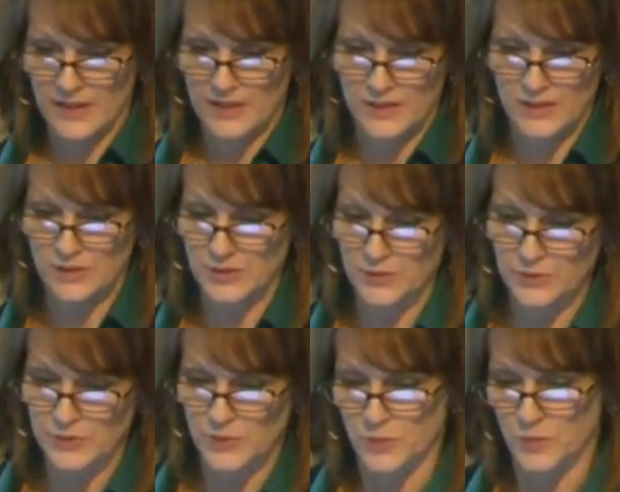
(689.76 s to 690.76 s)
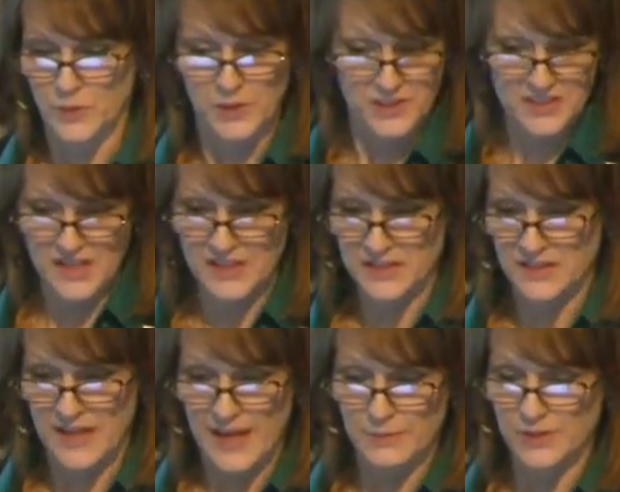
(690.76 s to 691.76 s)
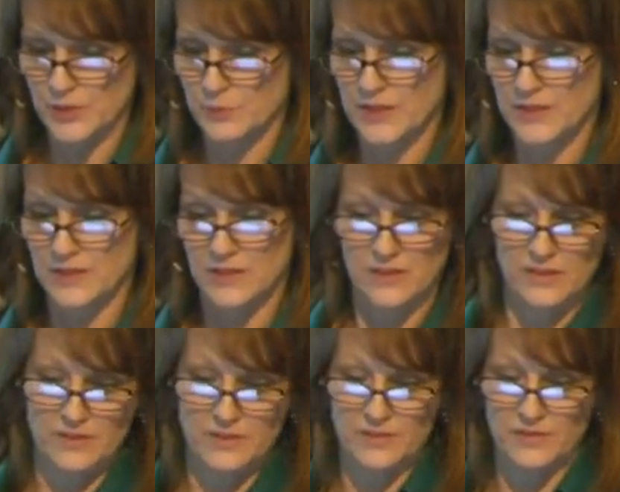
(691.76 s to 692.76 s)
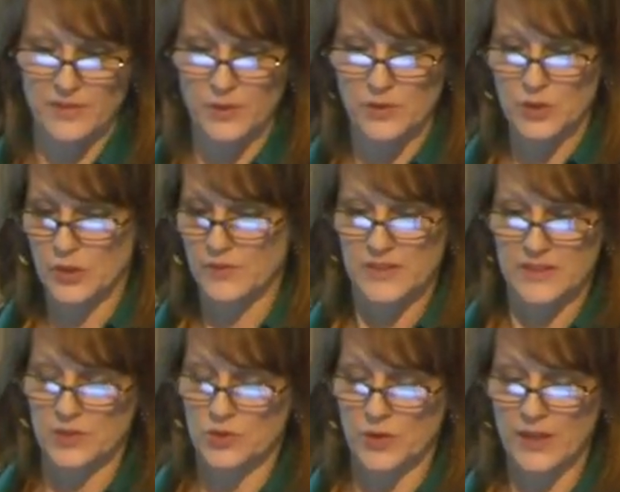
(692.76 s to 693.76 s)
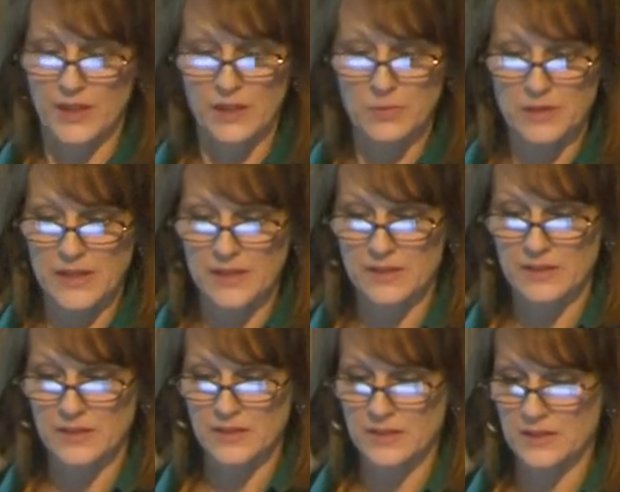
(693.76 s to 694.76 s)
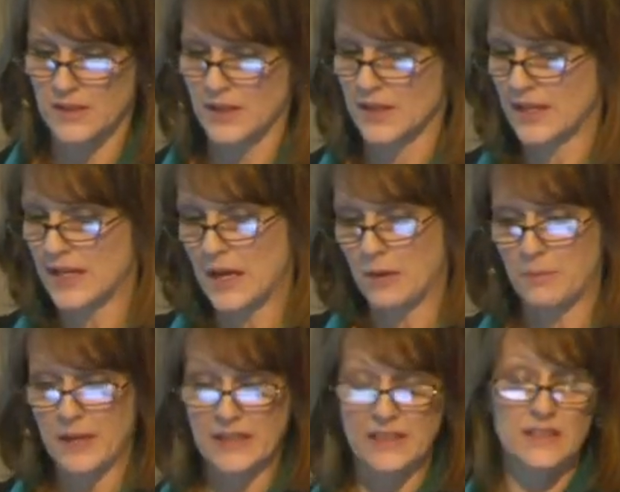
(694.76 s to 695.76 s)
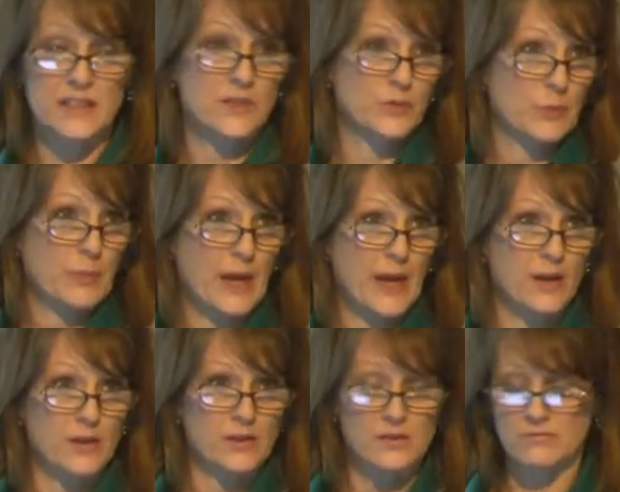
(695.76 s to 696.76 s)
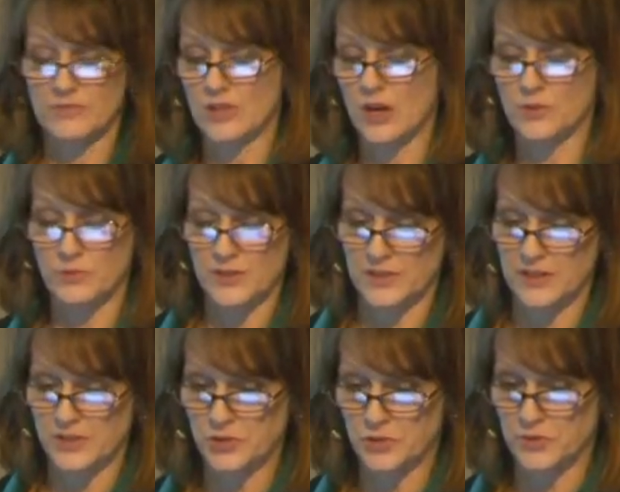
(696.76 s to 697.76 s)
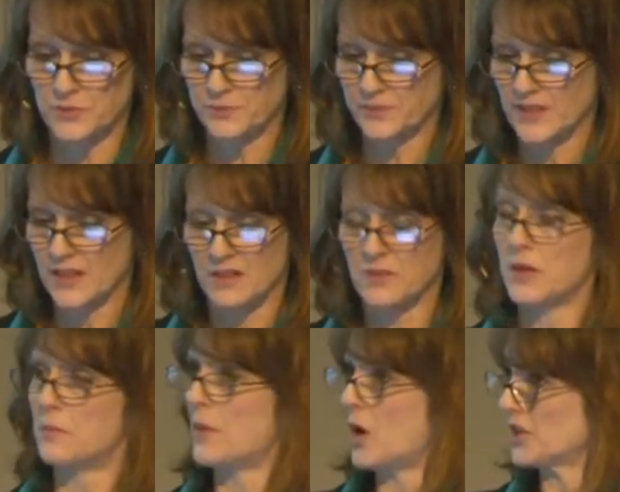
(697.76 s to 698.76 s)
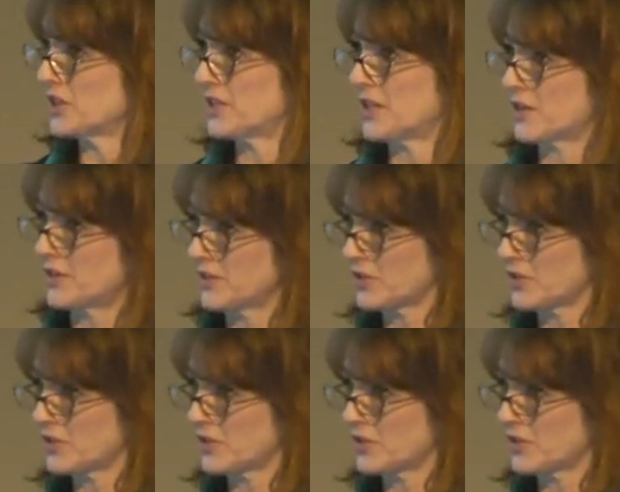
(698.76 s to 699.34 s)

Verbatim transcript: It includes real estate establishments, food service and drinking places, maintenance and repair, non-residential, the monetary